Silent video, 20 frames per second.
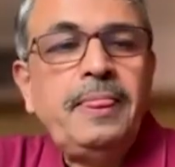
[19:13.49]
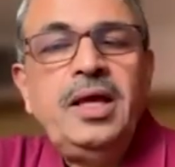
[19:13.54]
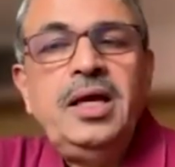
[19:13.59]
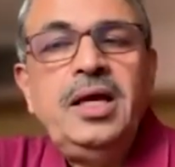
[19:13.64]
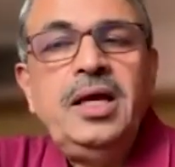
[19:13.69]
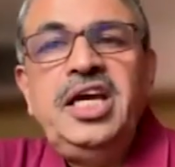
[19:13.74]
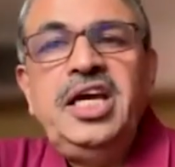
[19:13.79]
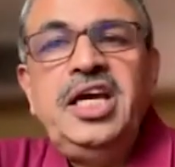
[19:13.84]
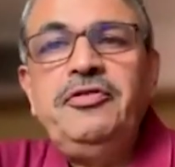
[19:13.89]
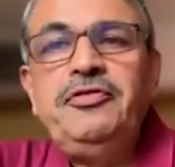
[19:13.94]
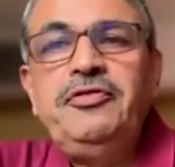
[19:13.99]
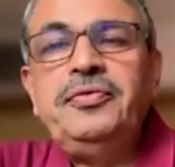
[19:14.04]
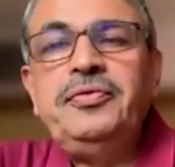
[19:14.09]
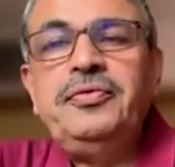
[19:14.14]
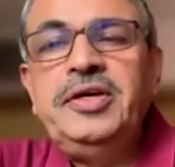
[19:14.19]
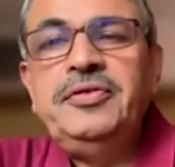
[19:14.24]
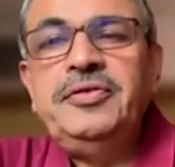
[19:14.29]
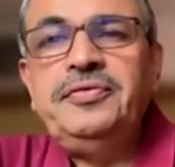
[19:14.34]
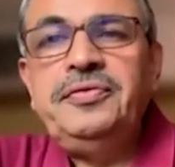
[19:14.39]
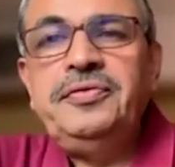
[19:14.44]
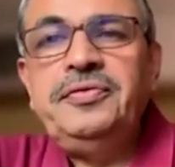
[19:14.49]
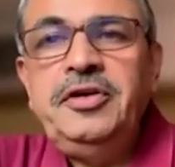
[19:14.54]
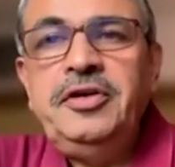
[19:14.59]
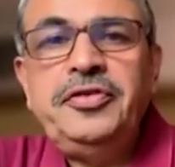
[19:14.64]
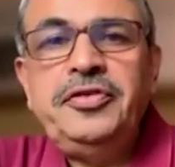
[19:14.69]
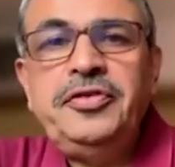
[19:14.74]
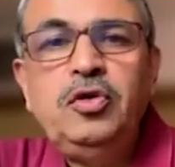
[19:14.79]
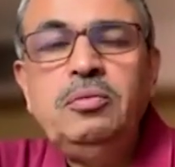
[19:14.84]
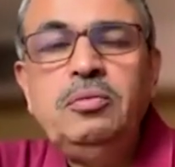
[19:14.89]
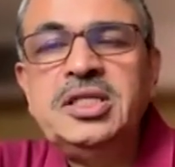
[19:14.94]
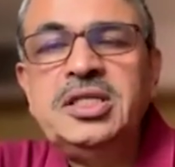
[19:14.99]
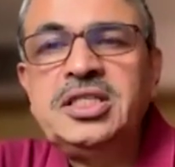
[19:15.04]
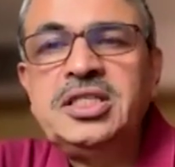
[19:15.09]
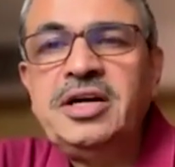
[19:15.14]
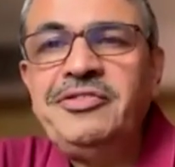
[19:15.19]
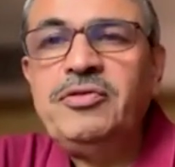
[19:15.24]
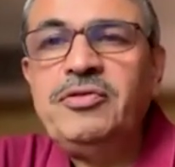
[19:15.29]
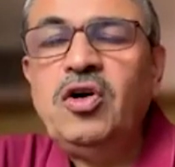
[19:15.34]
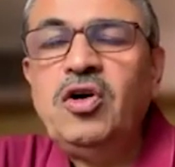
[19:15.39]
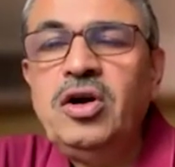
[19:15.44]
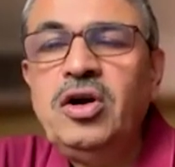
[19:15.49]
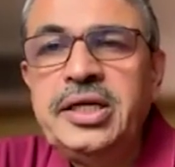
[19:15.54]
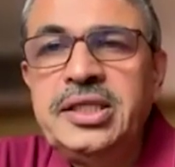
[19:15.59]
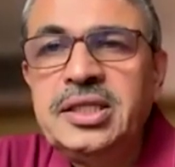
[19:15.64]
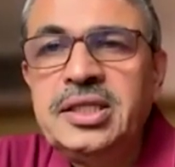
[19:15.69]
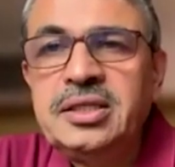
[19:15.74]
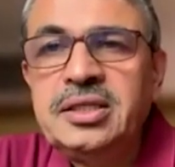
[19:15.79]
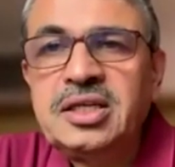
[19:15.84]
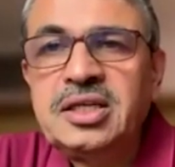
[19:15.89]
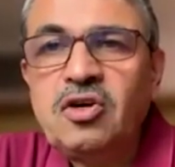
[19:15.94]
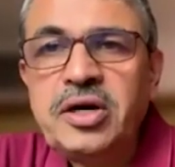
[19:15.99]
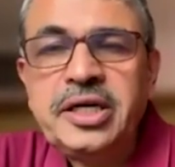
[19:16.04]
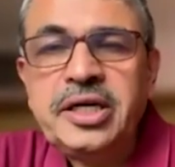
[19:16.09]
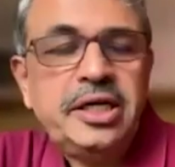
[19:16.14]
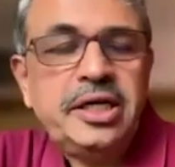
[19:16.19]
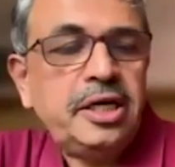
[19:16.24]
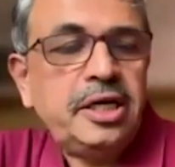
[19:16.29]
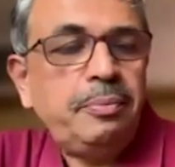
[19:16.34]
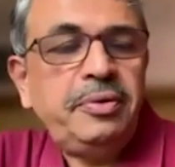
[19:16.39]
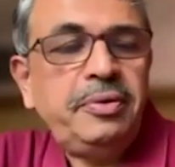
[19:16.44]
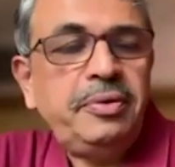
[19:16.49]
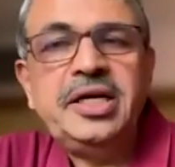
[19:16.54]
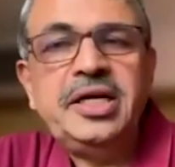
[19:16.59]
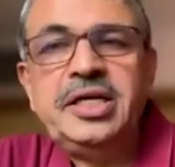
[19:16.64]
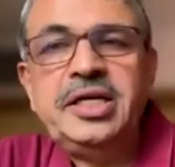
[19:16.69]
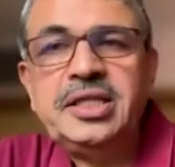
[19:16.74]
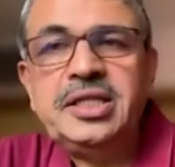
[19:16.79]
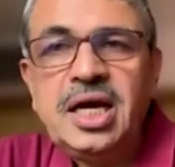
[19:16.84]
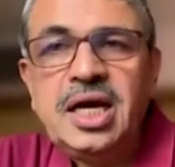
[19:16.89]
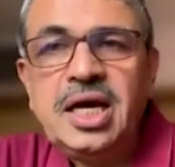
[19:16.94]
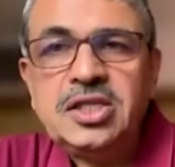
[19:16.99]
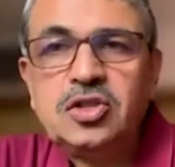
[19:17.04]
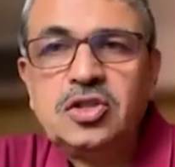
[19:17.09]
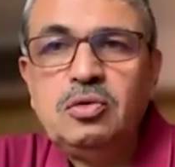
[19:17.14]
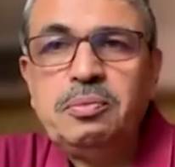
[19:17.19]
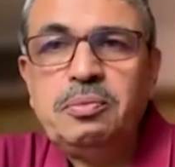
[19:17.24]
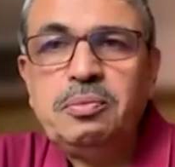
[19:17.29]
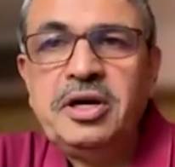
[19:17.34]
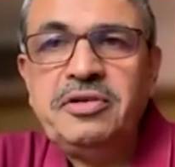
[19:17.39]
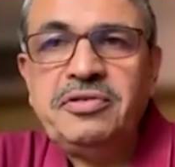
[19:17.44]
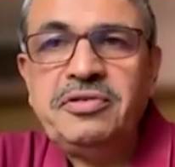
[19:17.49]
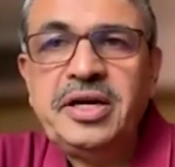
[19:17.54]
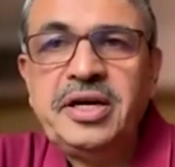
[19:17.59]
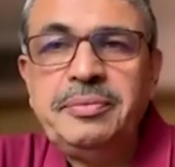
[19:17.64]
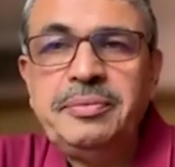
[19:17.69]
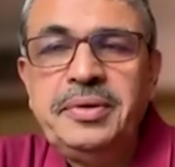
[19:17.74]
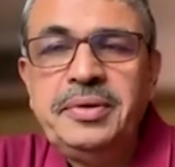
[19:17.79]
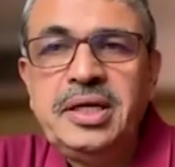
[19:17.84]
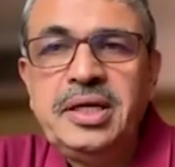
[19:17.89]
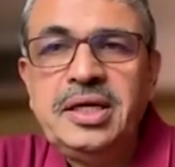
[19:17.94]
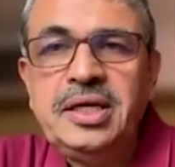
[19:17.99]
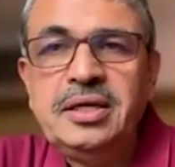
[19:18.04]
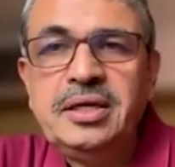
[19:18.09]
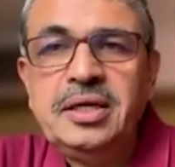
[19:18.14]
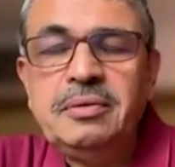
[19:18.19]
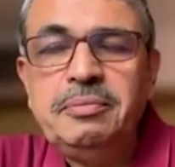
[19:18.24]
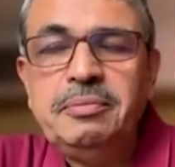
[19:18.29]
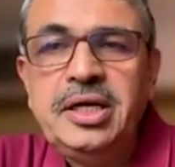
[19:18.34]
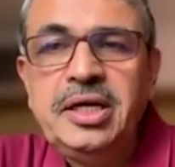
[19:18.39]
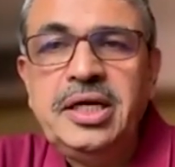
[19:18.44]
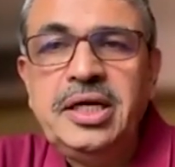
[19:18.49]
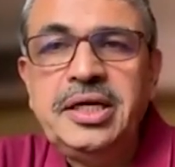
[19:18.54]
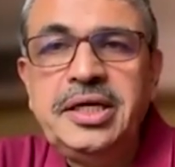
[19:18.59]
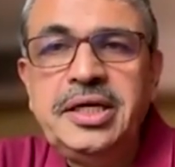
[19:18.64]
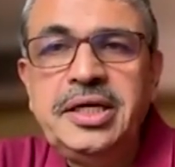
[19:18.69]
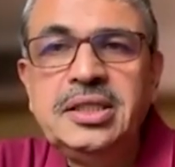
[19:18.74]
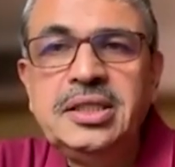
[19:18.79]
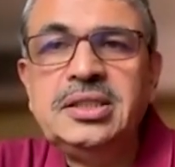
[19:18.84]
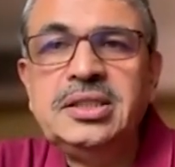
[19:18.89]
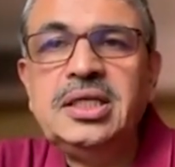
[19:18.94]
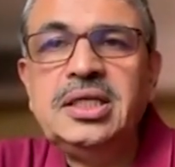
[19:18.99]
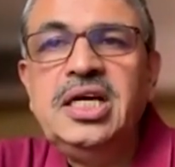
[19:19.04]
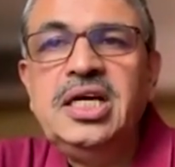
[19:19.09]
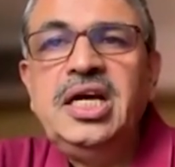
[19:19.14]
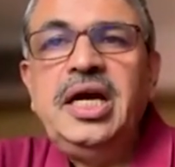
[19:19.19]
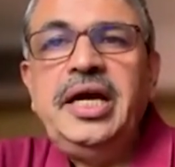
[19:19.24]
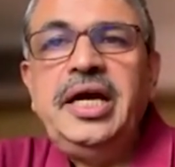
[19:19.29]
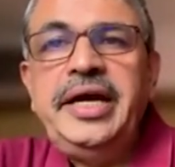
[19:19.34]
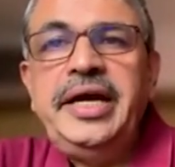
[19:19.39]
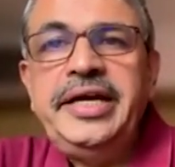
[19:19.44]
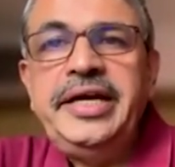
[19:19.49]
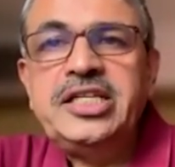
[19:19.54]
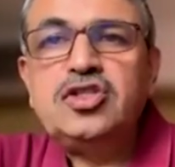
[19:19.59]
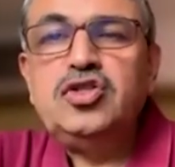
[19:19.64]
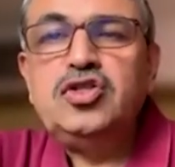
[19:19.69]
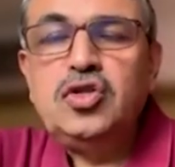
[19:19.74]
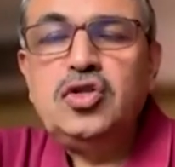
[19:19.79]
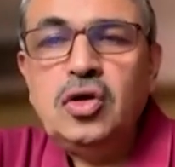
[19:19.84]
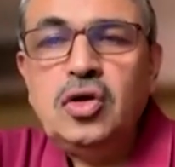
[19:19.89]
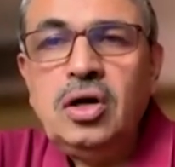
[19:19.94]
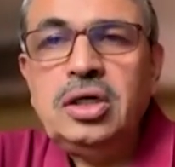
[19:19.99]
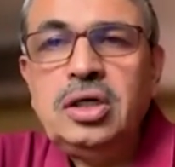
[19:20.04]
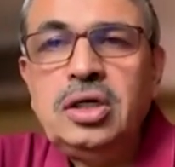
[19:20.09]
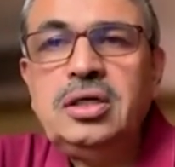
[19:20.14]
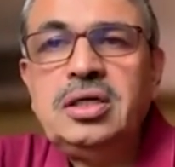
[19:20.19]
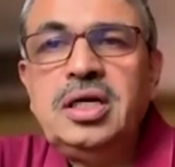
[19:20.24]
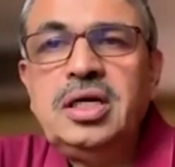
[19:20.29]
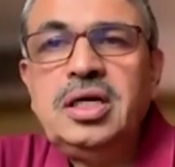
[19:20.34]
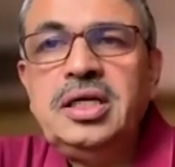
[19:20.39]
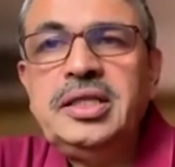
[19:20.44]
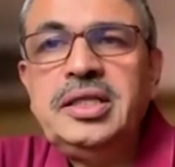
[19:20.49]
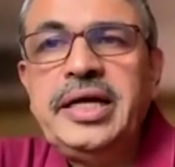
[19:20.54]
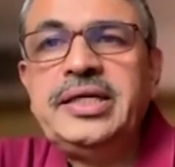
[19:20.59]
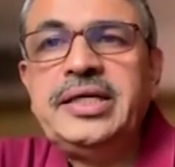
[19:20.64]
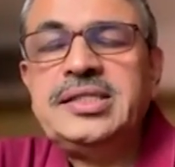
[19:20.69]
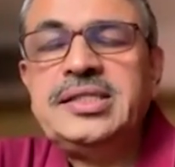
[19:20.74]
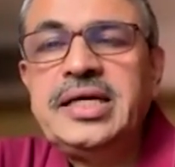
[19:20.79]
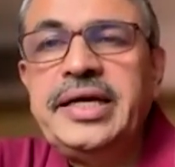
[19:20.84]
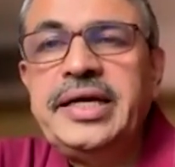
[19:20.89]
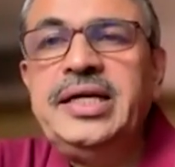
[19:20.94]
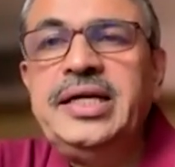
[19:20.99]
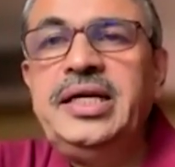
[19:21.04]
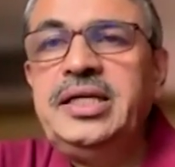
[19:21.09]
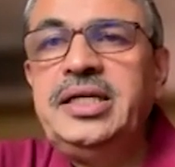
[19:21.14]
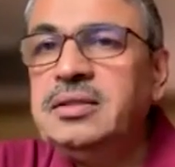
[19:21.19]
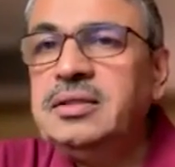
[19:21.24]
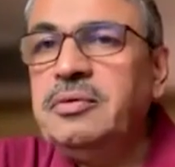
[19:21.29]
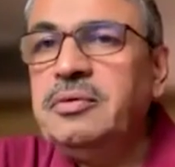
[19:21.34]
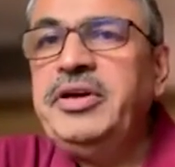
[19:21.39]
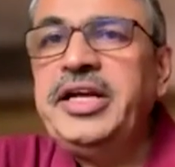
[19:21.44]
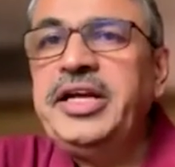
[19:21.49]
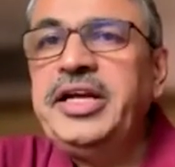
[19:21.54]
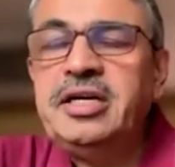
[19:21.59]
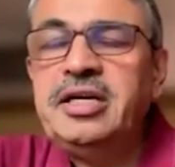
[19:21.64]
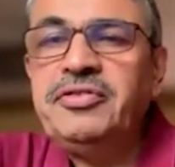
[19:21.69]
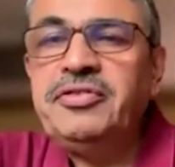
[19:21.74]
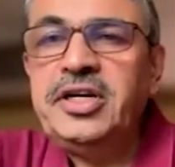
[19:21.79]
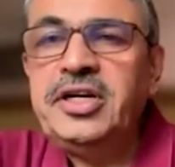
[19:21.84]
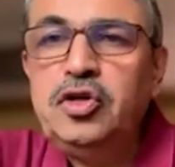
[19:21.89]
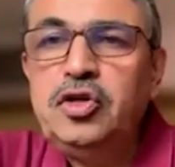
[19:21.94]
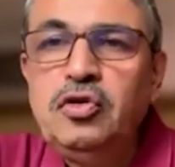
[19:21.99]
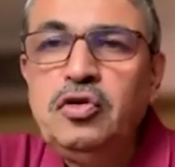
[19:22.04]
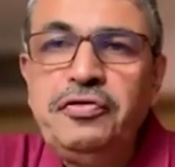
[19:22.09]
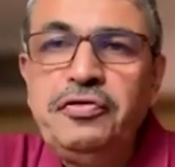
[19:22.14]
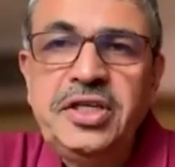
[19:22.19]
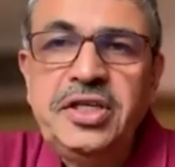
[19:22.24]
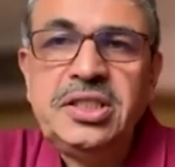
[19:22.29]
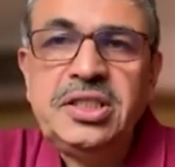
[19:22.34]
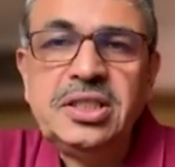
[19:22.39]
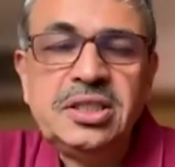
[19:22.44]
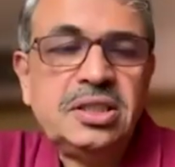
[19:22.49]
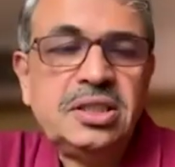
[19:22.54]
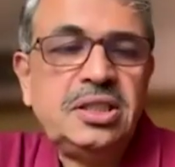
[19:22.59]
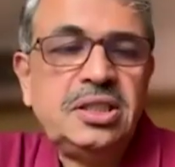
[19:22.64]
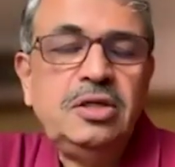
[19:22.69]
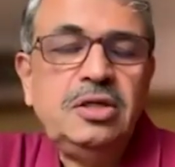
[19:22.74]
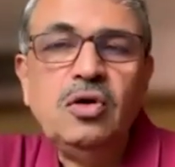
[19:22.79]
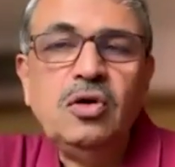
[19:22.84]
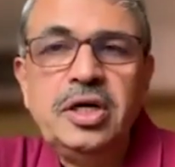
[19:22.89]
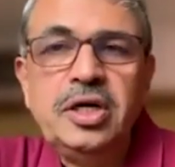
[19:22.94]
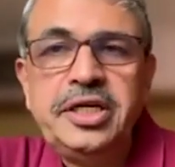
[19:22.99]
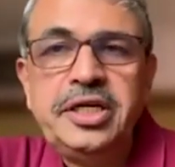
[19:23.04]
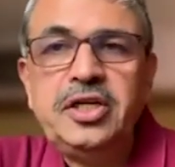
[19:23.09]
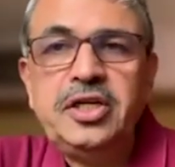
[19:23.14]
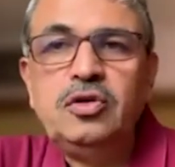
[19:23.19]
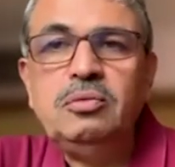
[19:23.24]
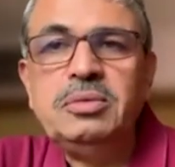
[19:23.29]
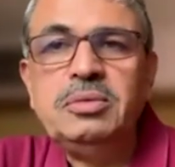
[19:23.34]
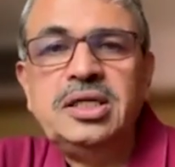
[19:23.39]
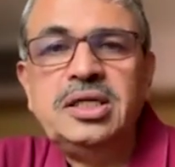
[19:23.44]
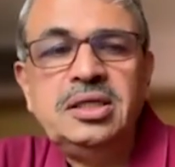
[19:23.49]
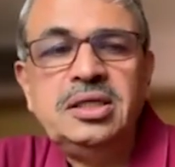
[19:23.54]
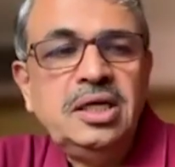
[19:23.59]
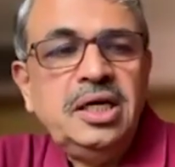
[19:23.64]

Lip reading: If humans have evolved in the Quaternary Period in the last 2.5 million years, it's not that suddenly the very different new features evolved in human.